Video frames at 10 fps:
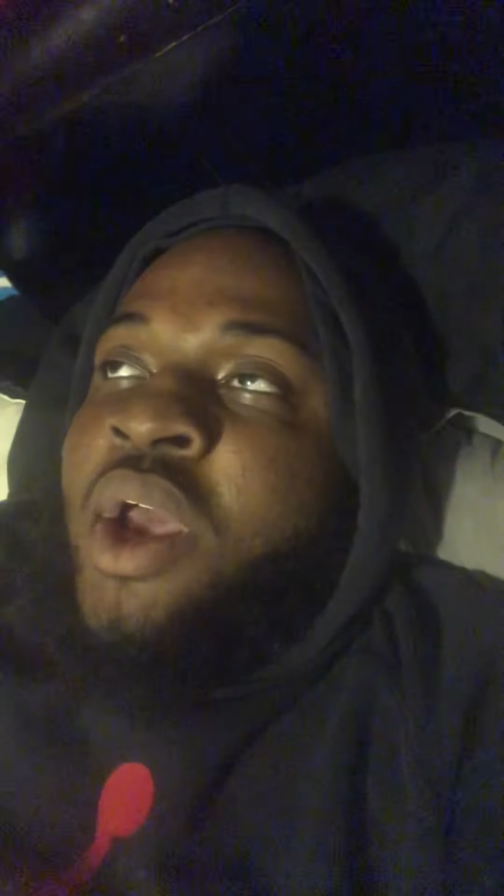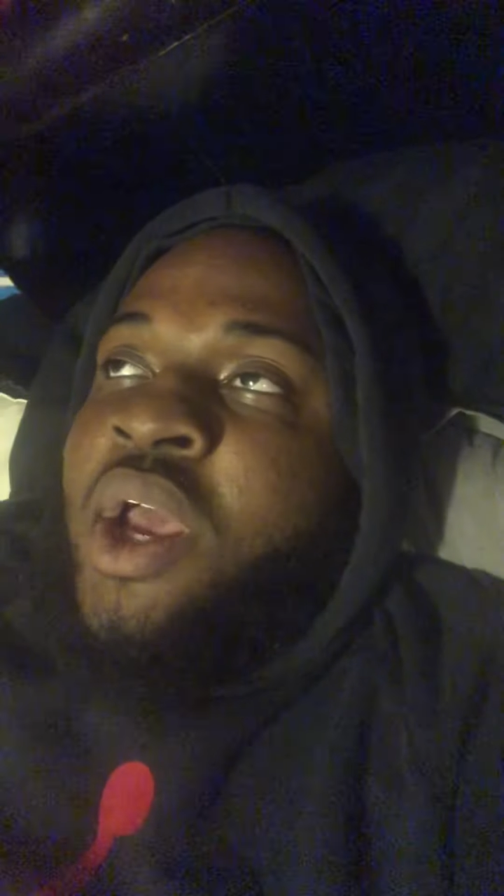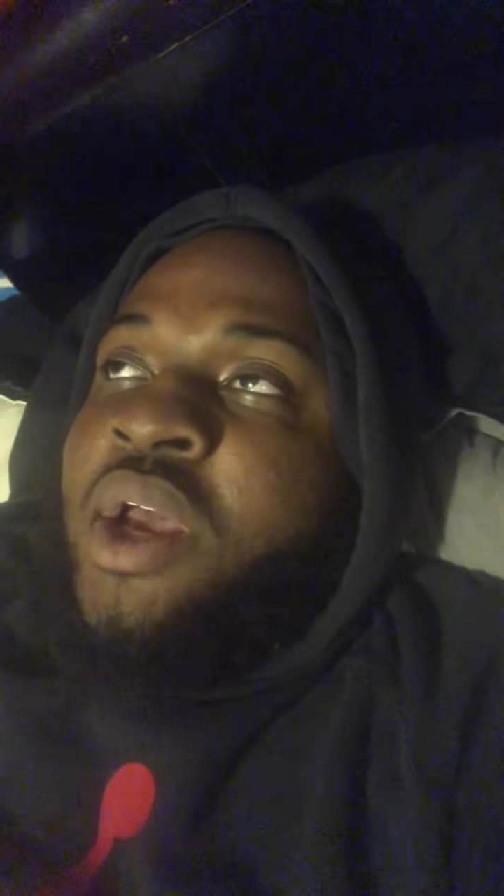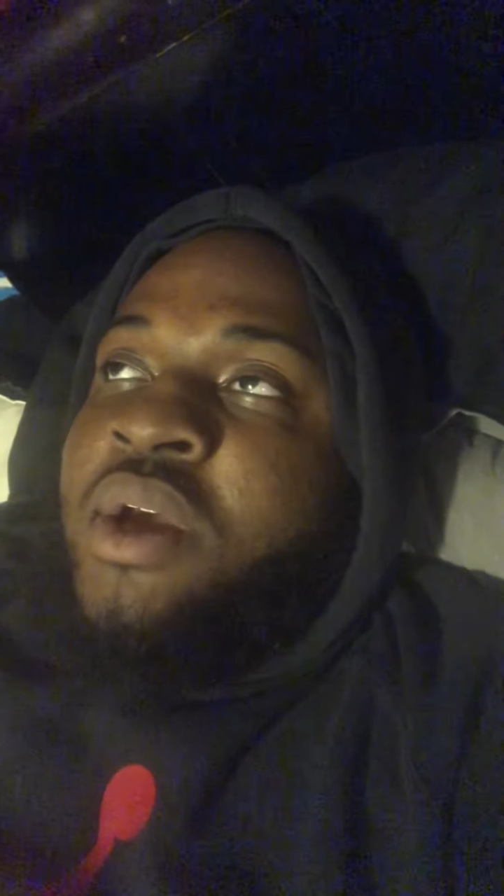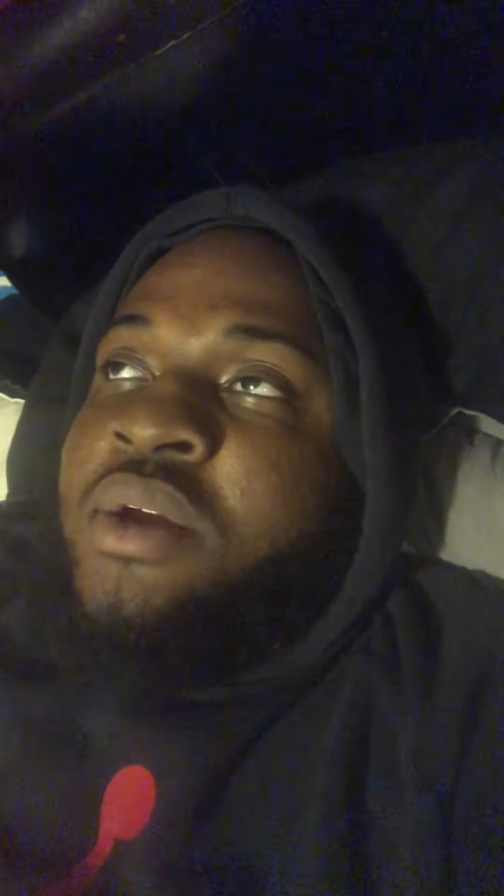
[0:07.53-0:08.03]

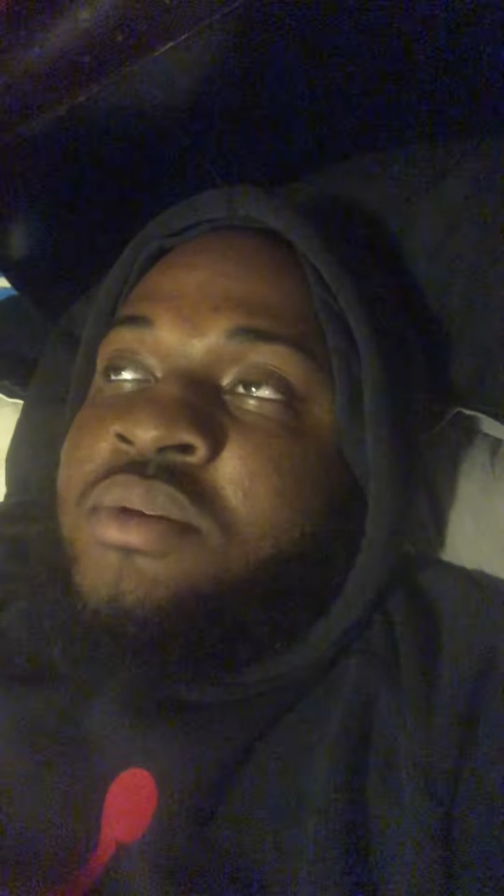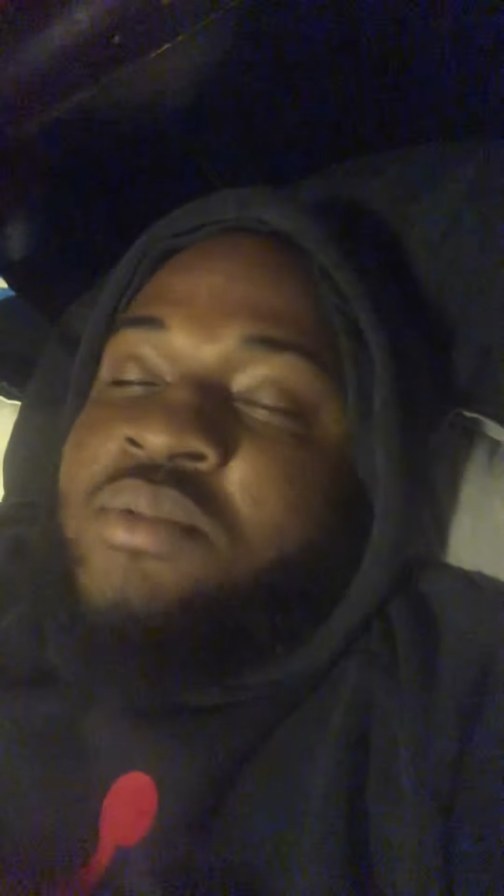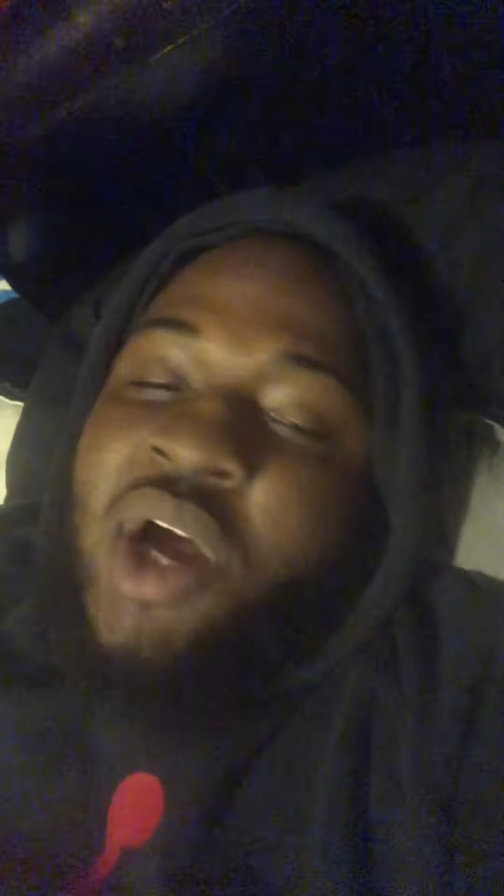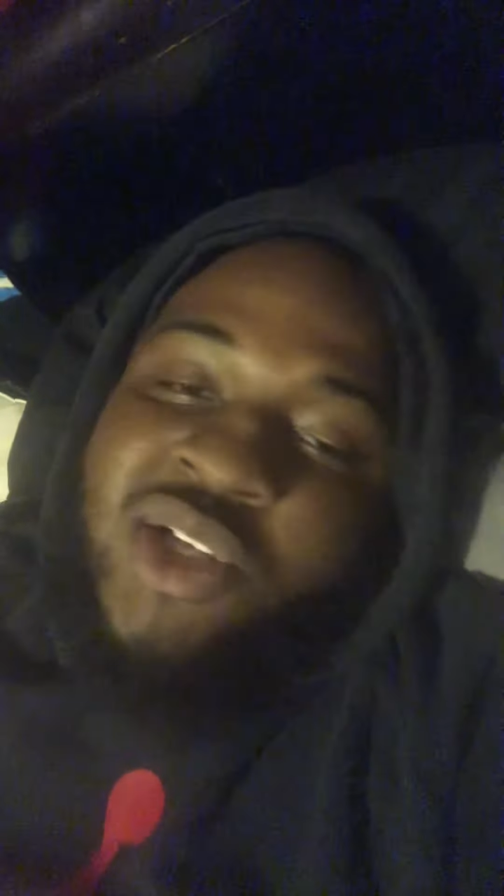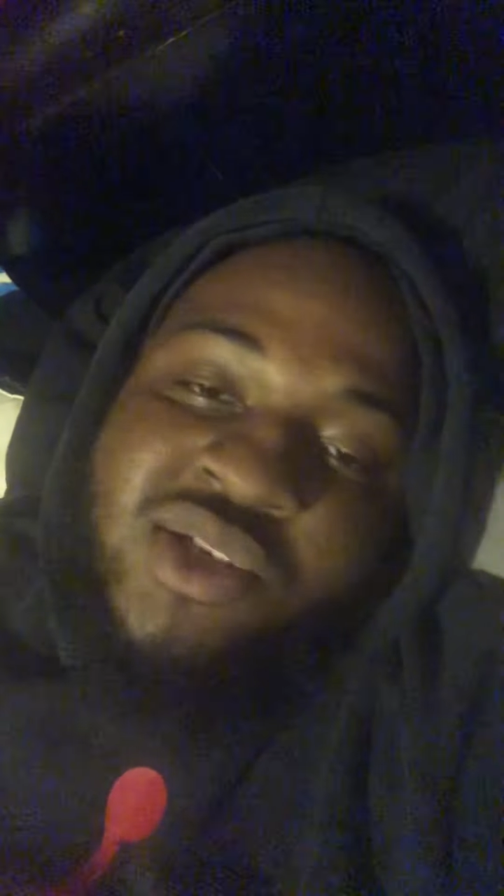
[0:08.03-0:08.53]

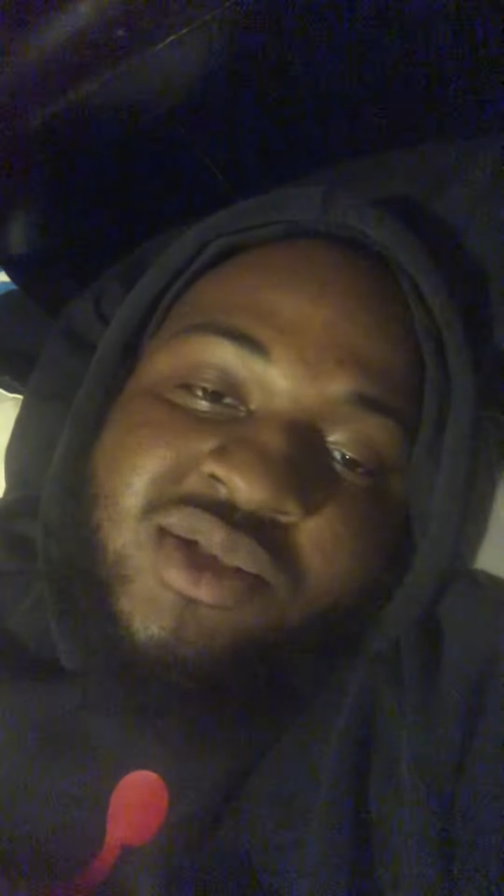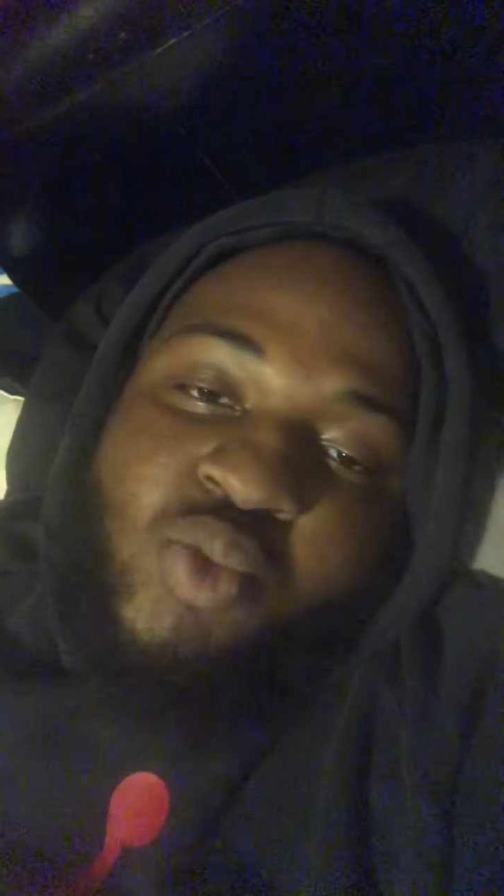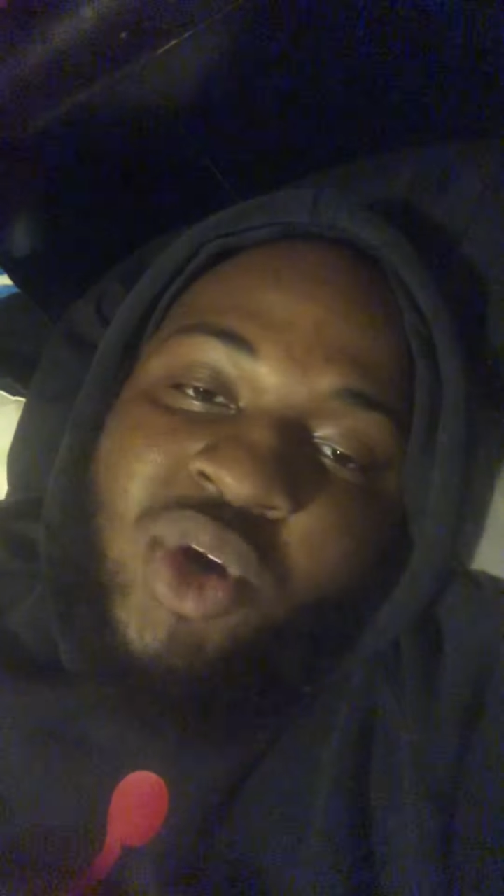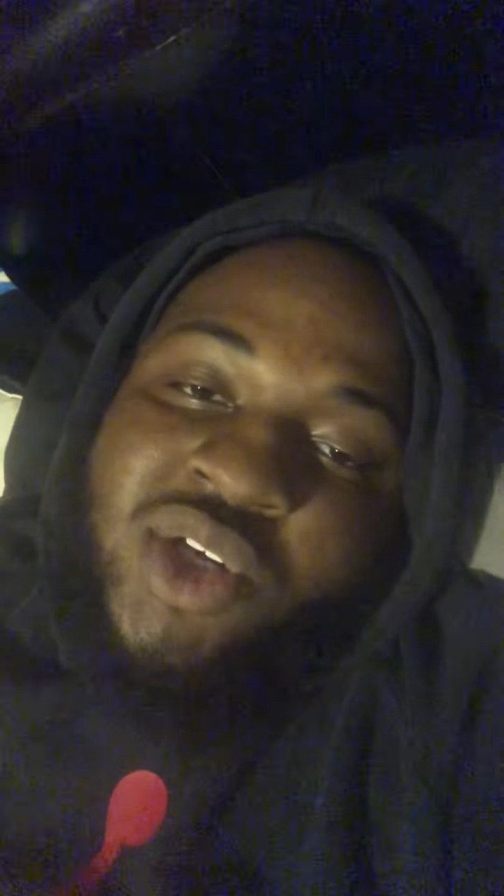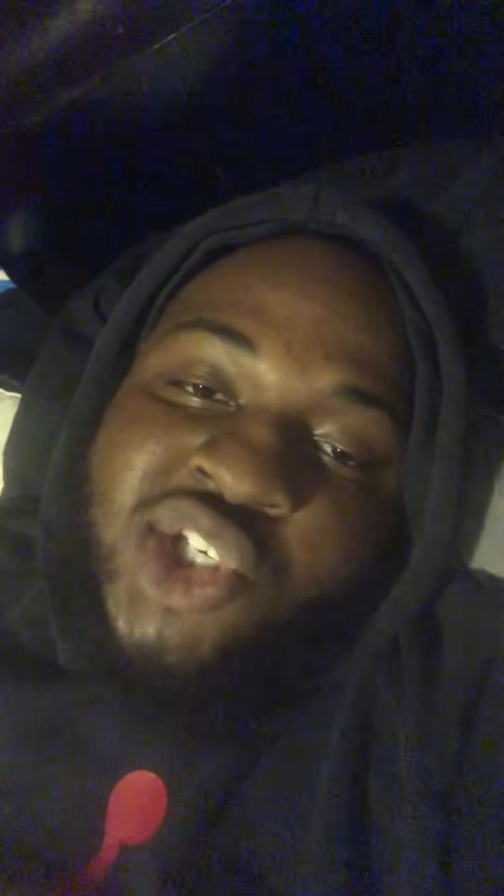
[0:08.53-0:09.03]
And I just
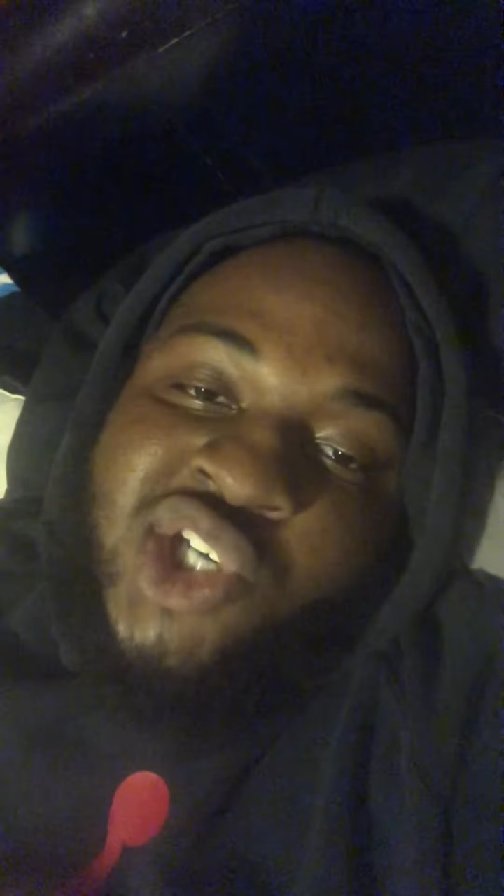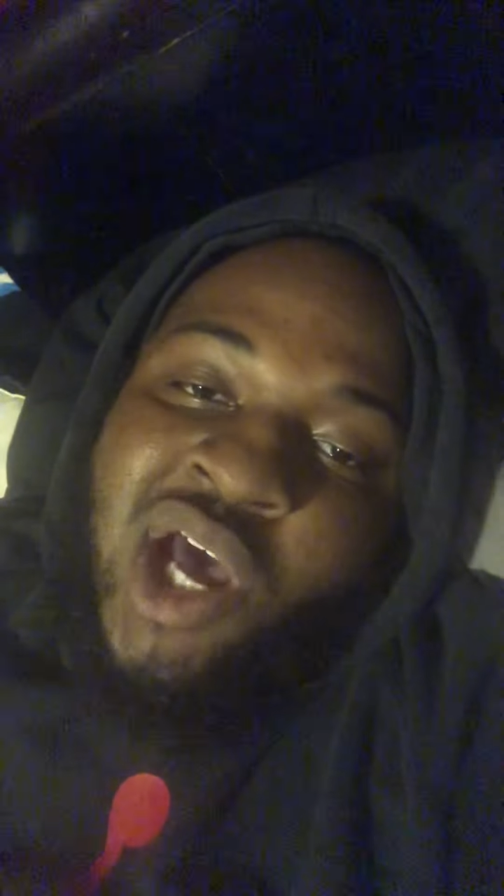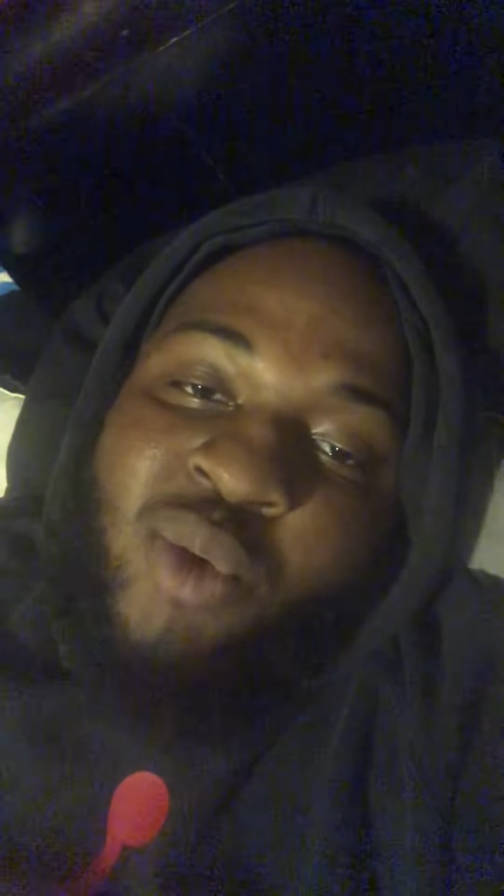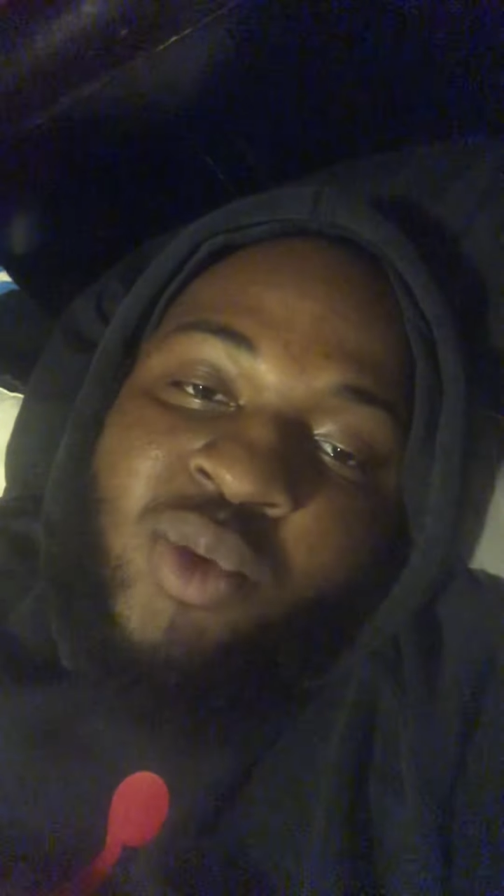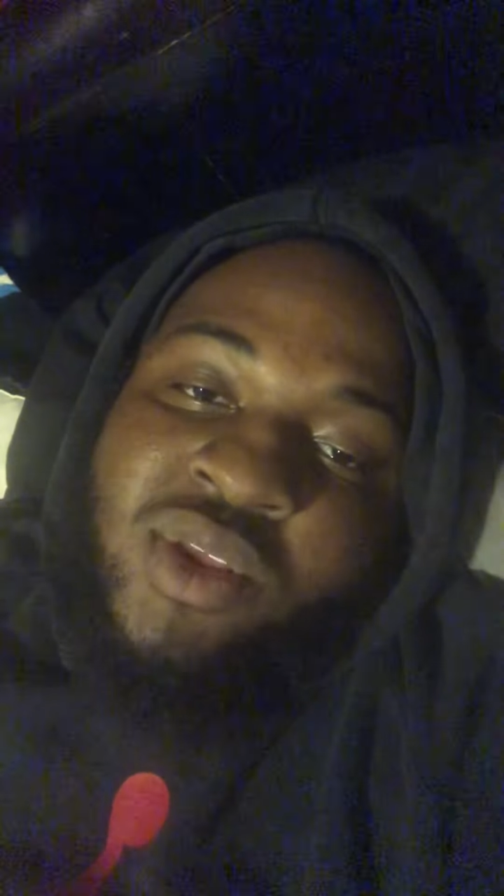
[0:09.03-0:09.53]
want to
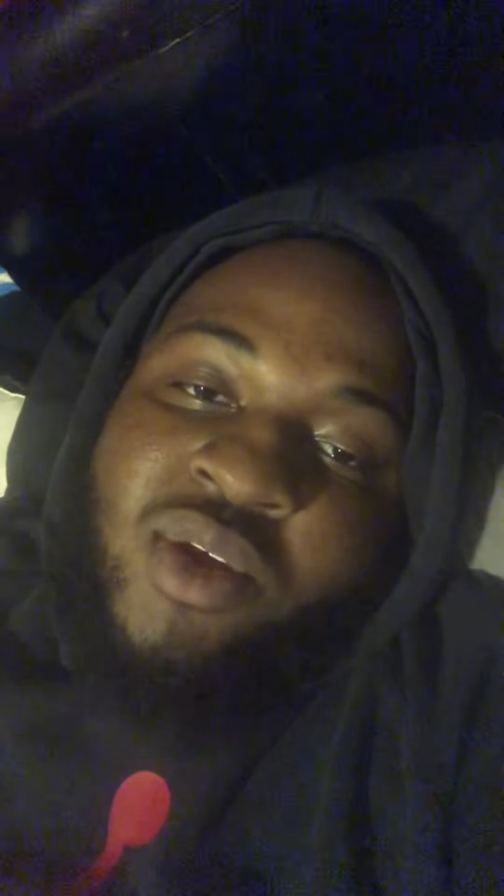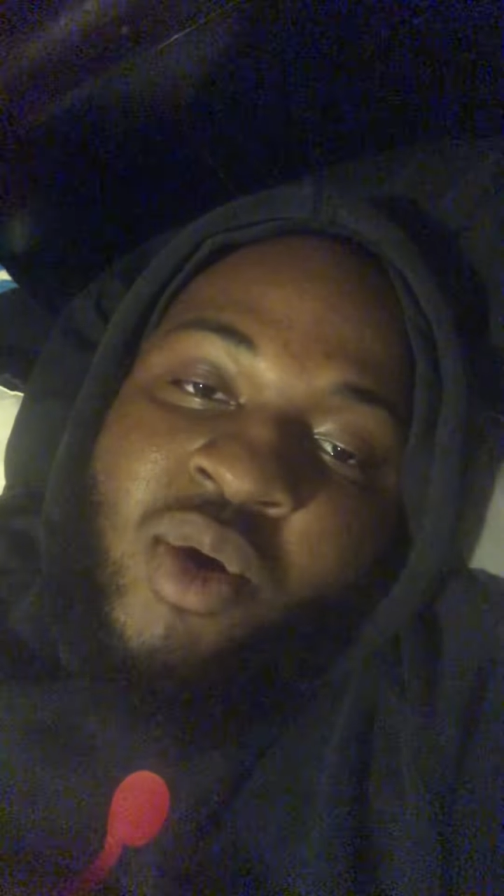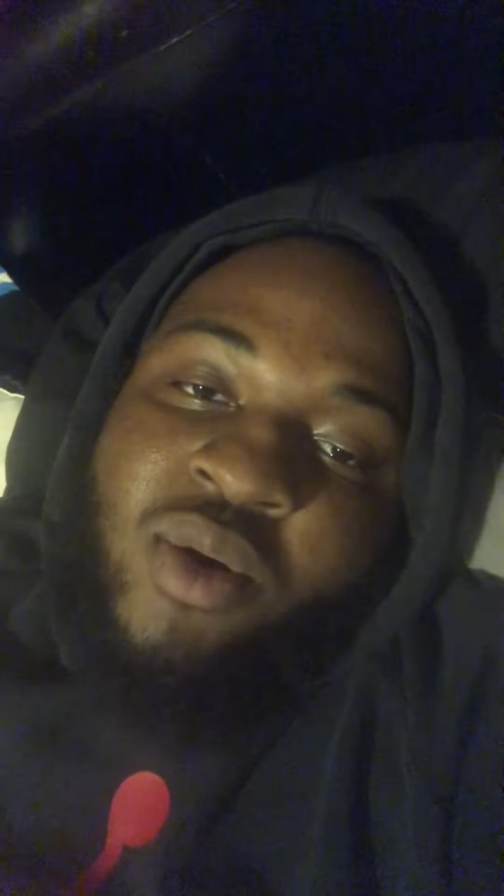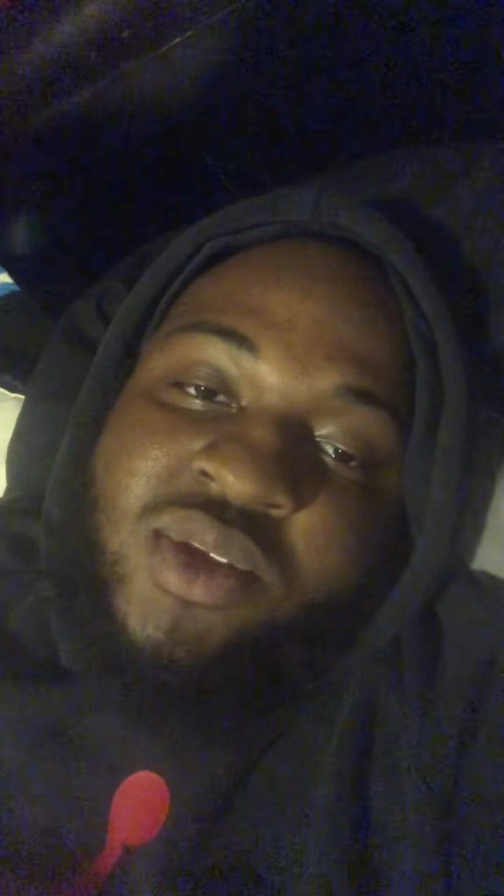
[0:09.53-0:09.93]
chat with y'all.